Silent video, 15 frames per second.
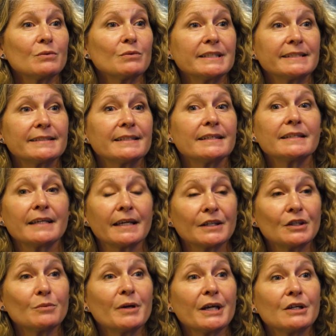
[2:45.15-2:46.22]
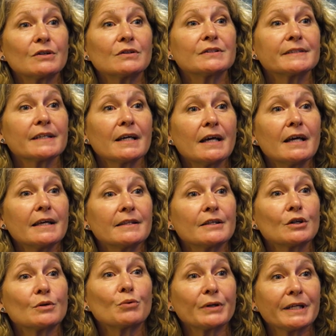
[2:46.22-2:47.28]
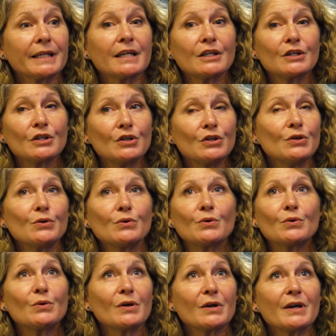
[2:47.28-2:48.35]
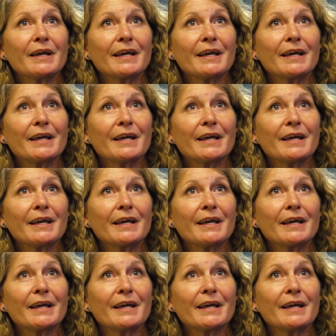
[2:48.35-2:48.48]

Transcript: We see the incubators that are bringing new